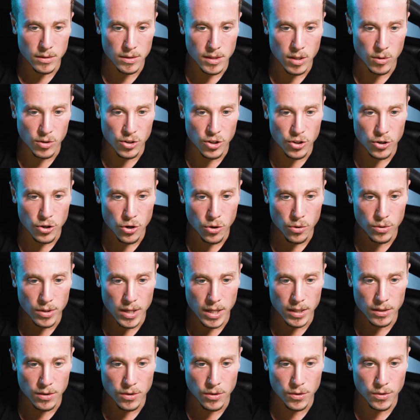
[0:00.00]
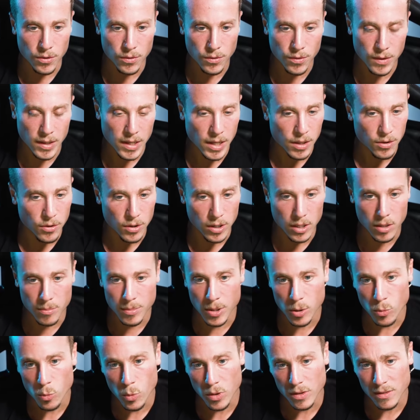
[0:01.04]
then you know that there's either gonna
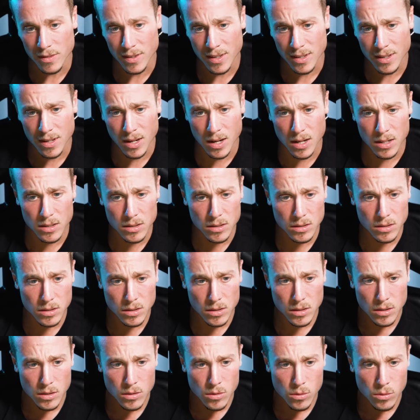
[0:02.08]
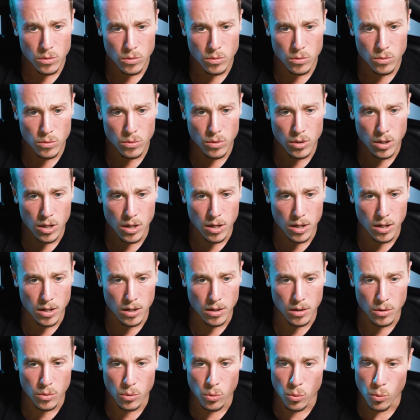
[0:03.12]
be 1 T-con
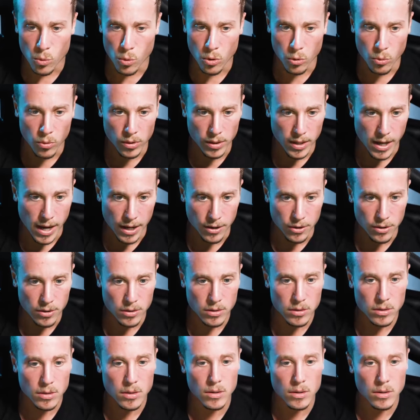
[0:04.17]
or 1 ladder,